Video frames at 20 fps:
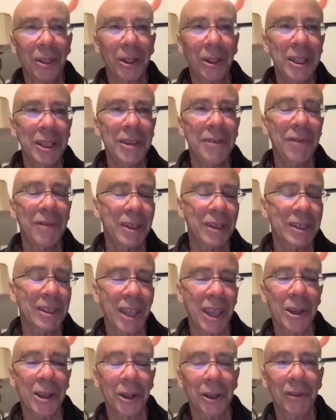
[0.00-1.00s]
leave the
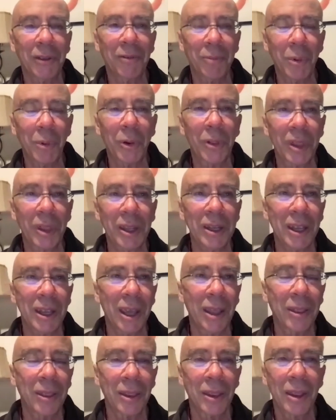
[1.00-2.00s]
cycle of birth and
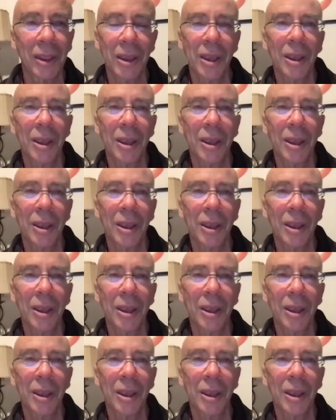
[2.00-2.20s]
death.